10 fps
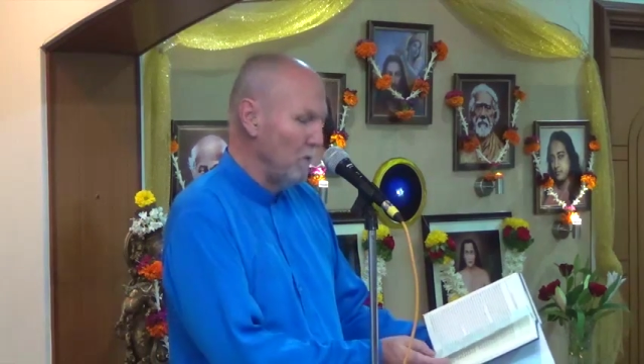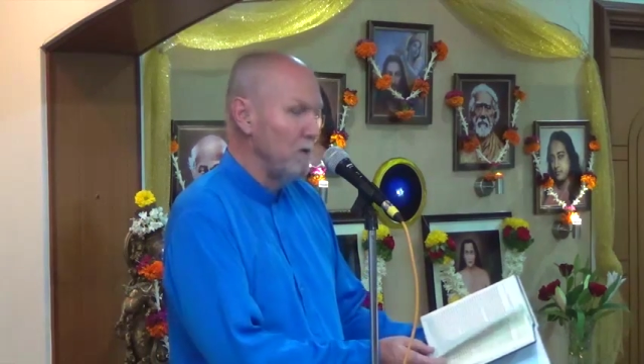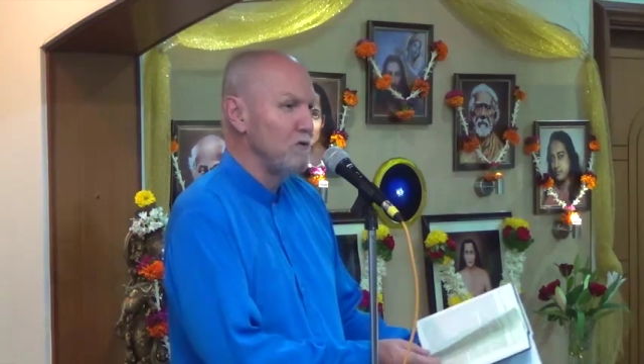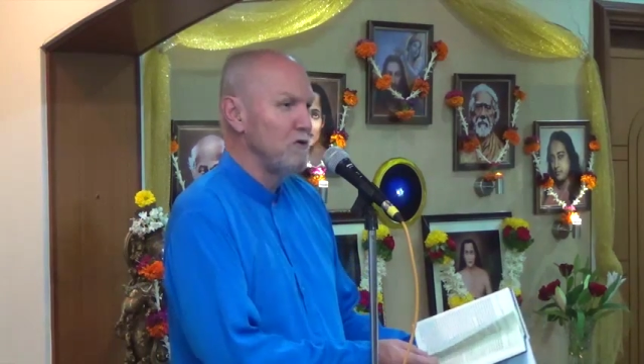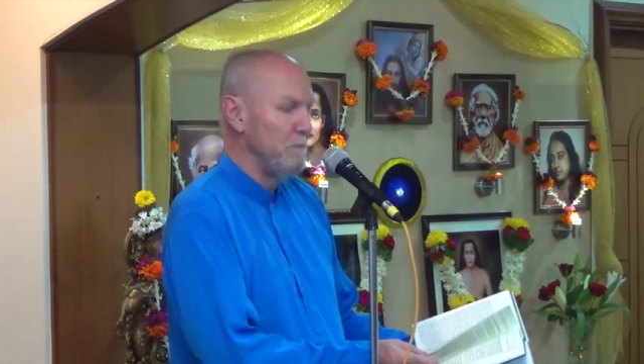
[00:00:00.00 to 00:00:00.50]

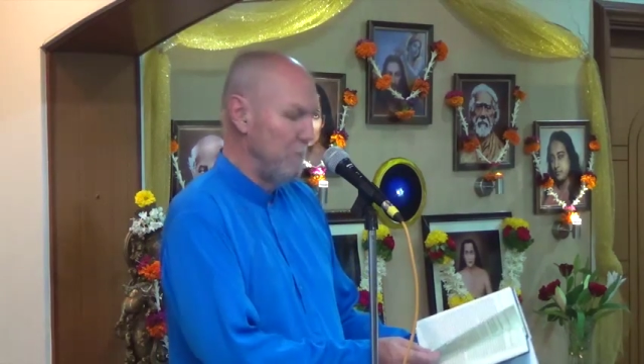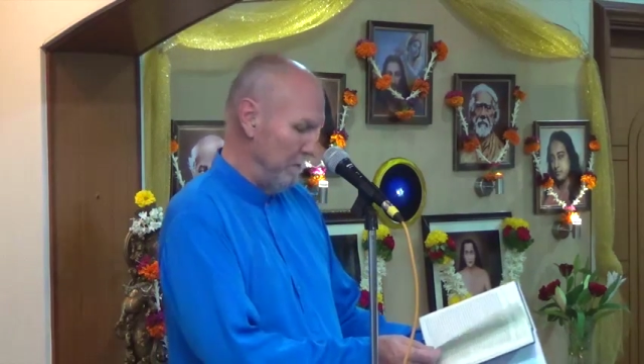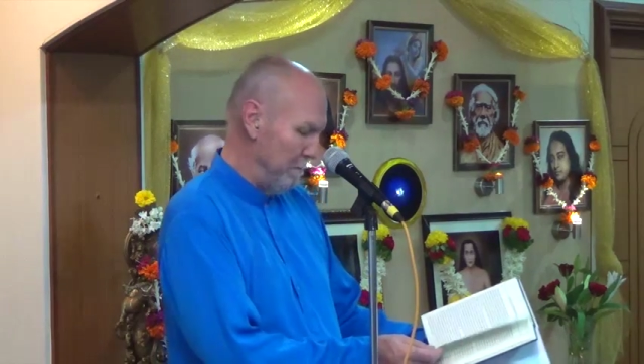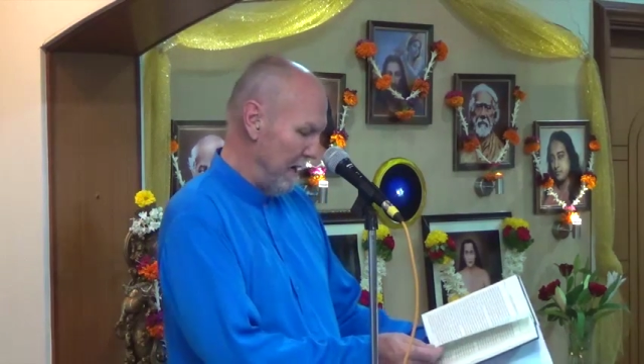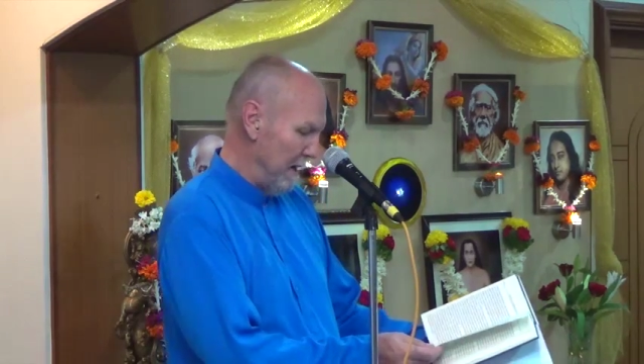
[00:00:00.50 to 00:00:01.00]
worship
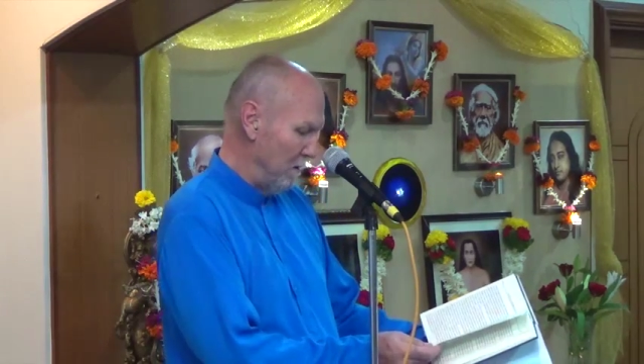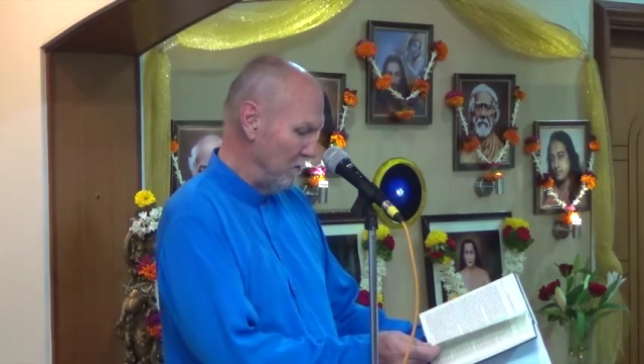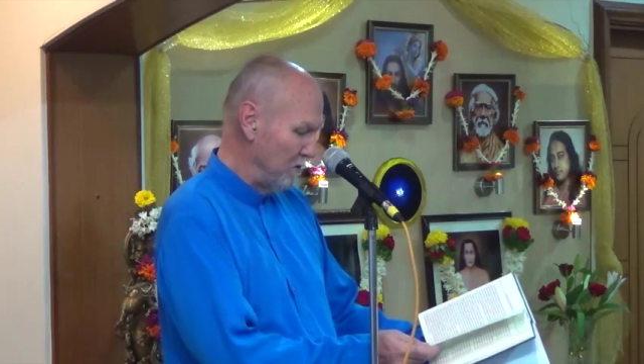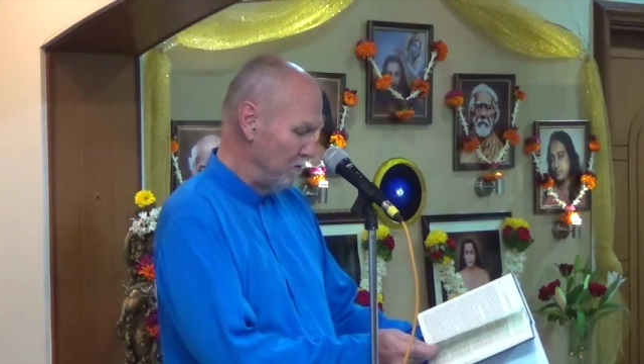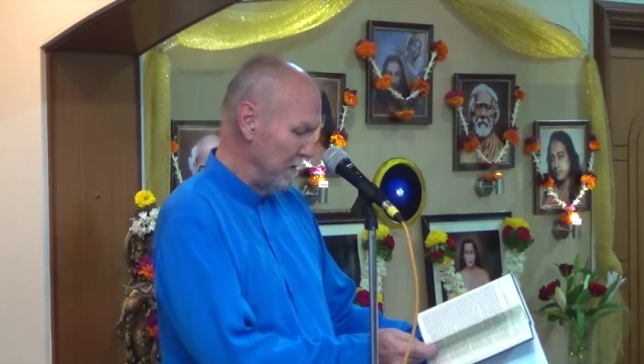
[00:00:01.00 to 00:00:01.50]
and
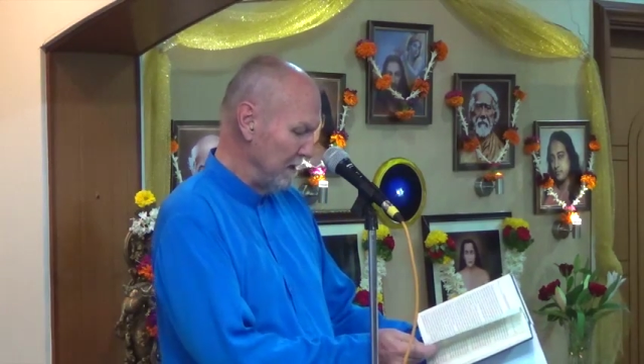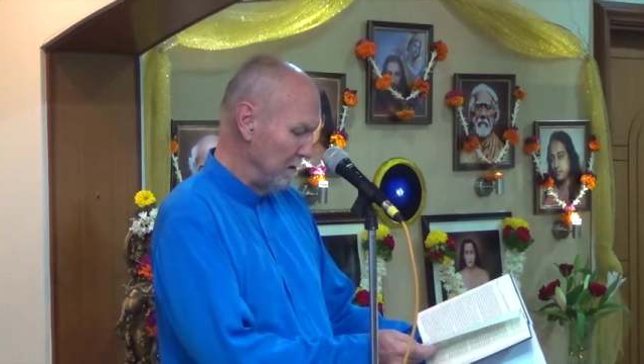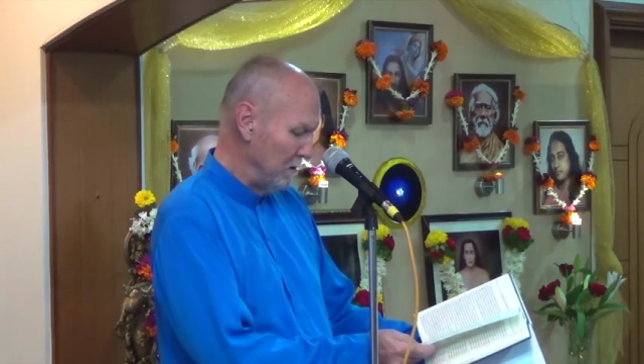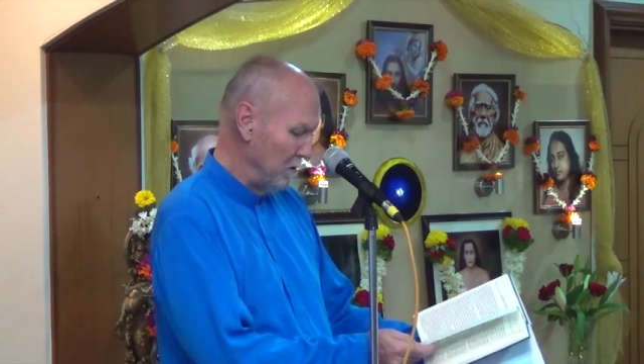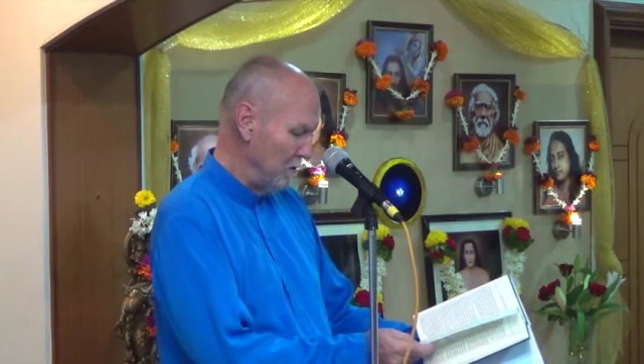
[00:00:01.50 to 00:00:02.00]
bow to me
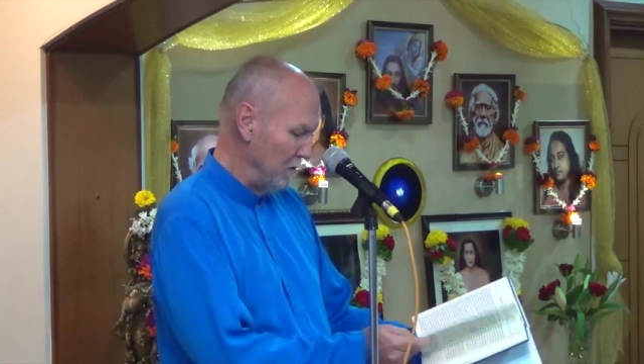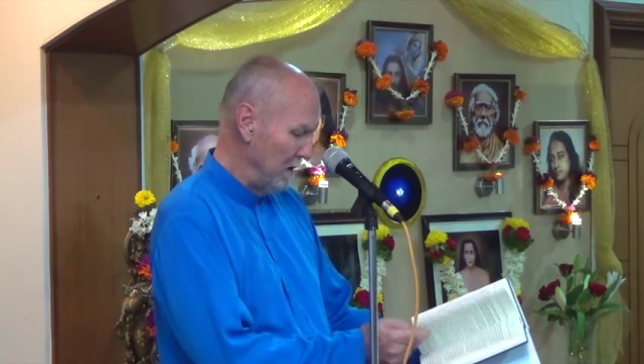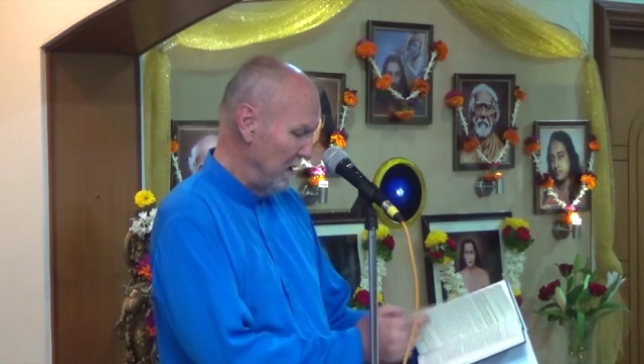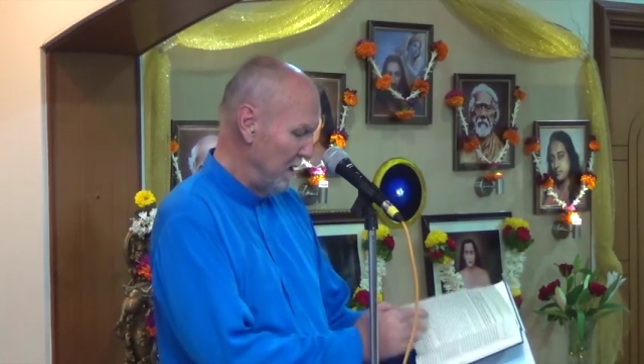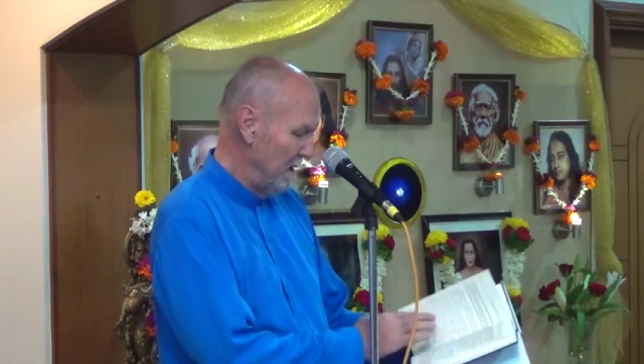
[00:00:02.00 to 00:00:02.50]

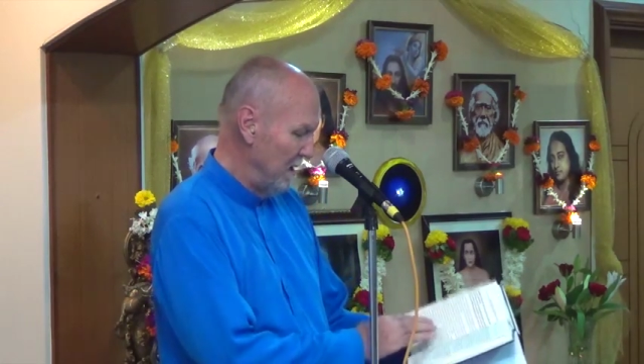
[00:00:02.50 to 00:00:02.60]
alone.